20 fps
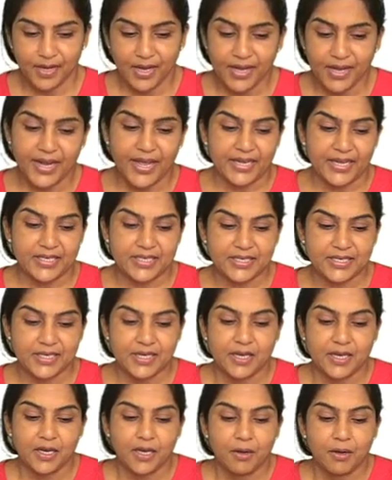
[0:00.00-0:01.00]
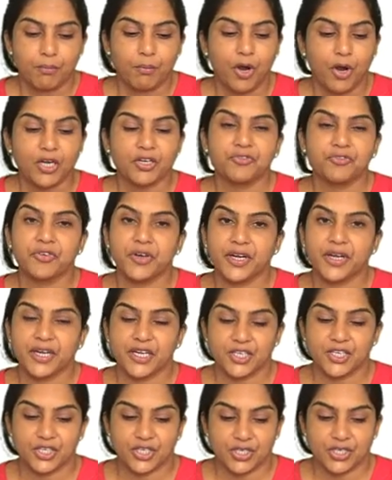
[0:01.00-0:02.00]
Next, bought
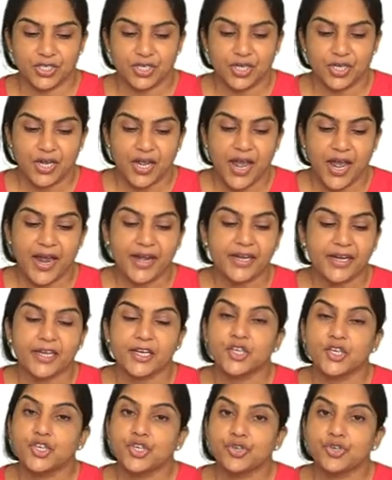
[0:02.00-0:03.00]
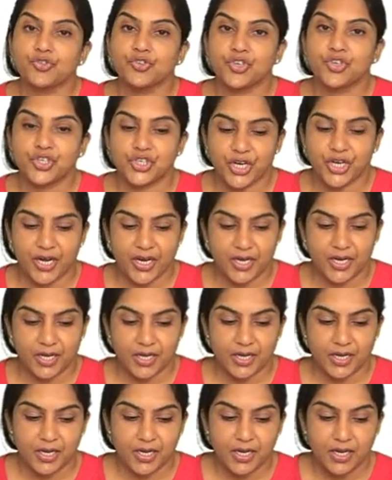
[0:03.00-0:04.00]
furniture and issued check.
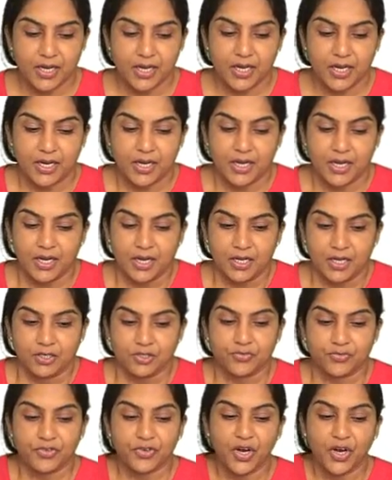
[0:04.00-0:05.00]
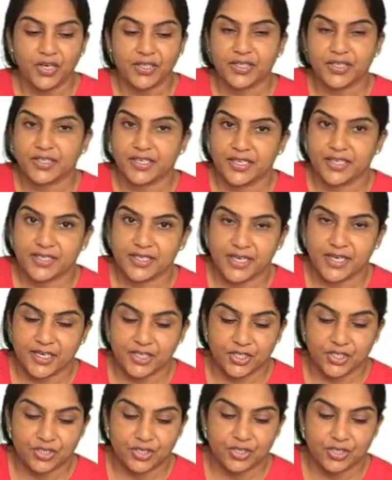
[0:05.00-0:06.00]
So we got the
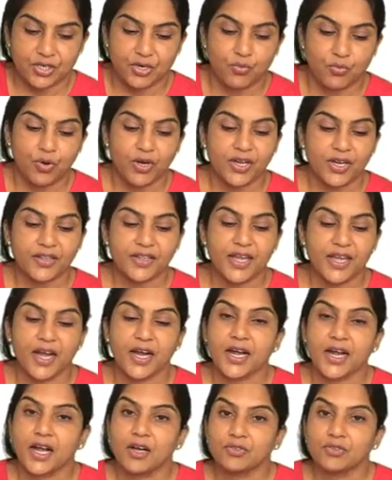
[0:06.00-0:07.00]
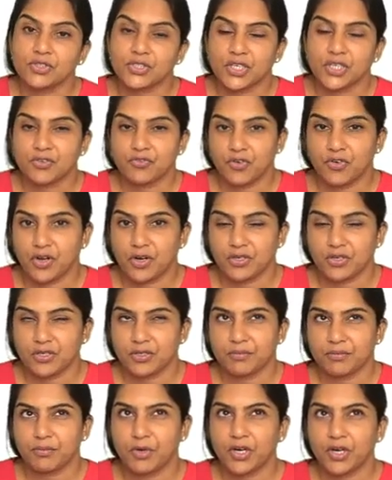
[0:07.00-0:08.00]
transaction. What are the accounts involved?
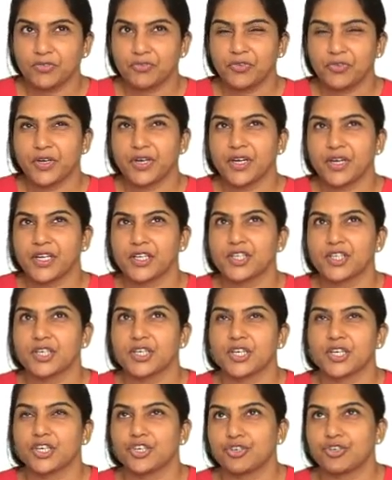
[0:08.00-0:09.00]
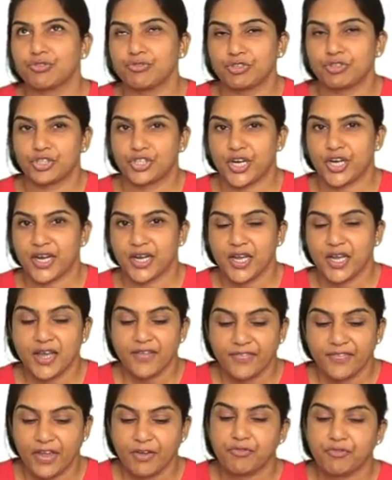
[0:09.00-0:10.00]
What furniture issued check?
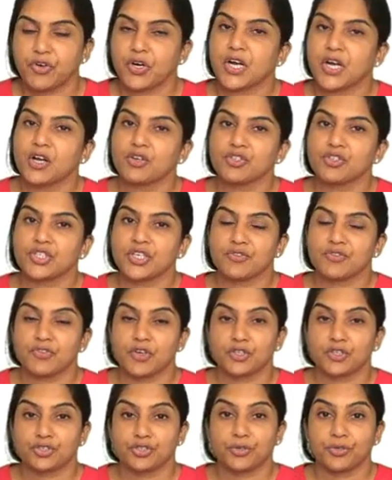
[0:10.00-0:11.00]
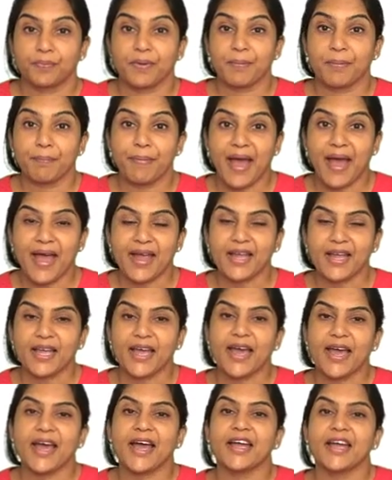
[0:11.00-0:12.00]
Therefore, accounts involved should be bank
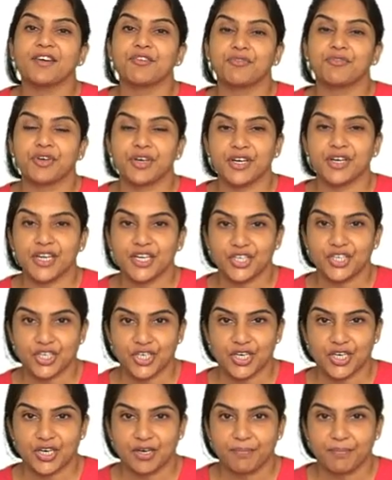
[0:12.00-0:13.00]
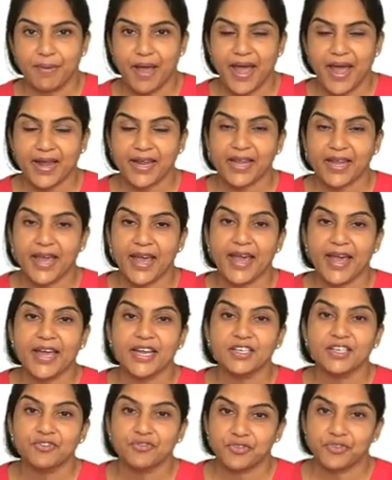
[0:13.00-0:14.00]
and furniture. Bank
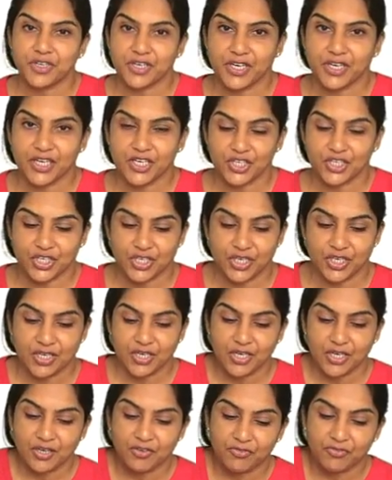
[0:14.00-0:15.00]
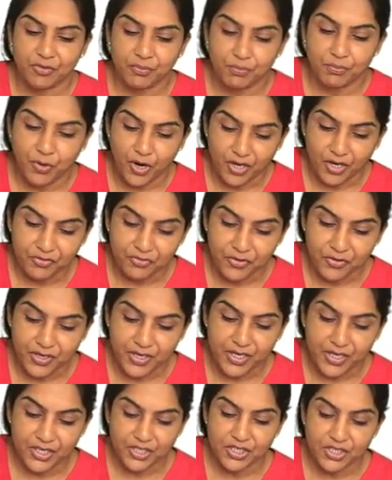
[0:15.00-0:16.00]
and furniture. We bought
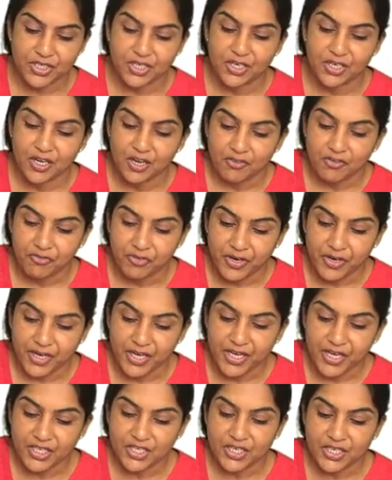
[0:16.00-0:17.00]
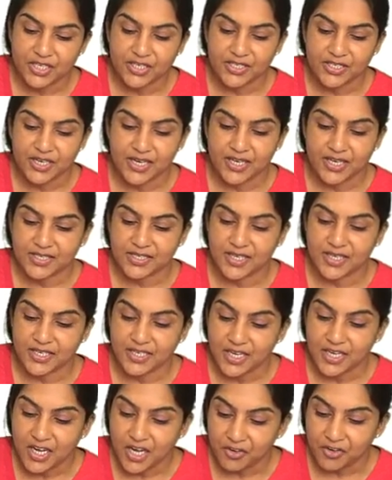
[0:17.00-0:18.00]
furniture. Furniture is an
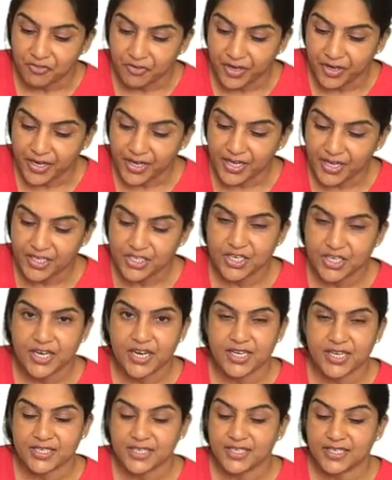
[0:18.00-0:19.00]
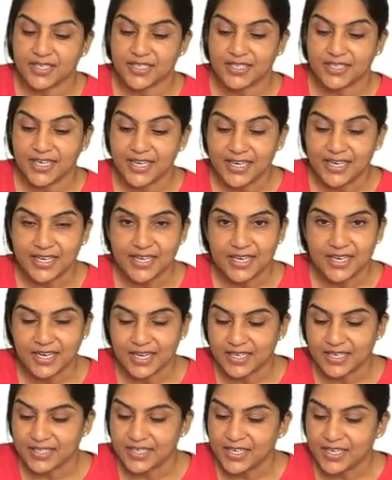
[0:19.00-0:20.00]
asset. Furniture asset is
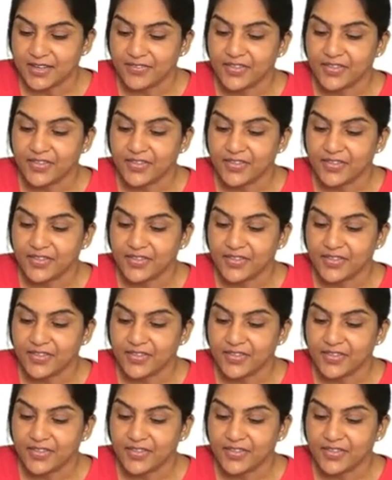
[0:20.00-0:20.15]
increased.